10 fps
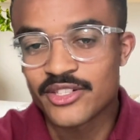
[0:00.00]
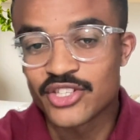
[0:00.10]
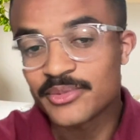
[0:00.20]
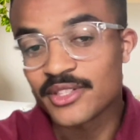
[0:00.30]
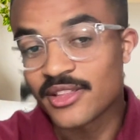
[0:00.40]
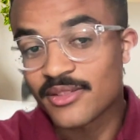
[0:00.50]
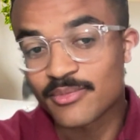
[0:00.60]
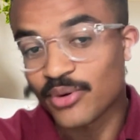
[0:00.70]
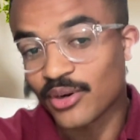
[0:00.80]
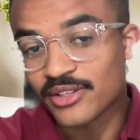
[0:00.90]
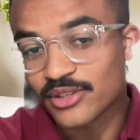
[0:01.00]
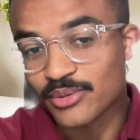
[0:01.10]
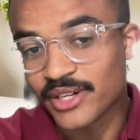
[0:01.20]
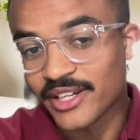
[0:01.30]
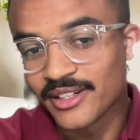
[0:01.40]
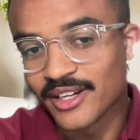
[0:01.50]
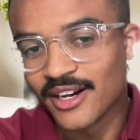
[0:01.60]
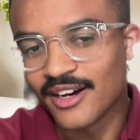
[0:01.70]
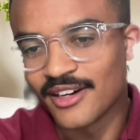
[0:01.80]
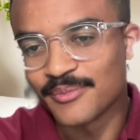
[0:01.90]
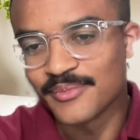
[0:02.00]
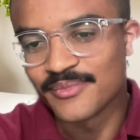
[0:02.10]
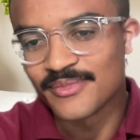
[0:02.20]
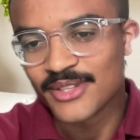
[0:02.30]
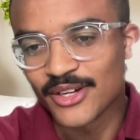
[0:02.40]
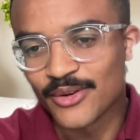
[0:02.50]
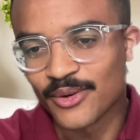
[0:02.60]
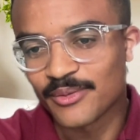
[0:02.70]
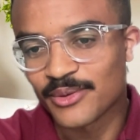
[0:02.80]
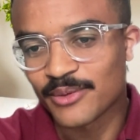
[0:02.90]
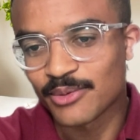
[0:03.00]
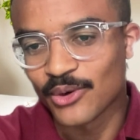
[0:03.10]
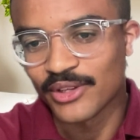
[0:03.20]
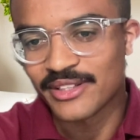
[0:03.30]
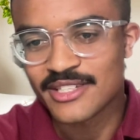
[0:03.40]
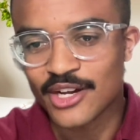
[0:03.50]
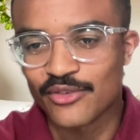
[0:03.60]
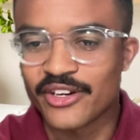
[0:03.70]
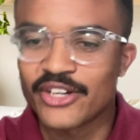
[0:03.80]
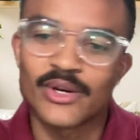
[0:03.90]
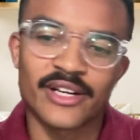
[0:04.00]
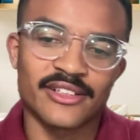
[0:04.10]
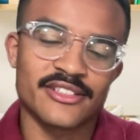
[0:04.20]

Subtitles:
jump to part three. We're, we're rolling these out very quickly.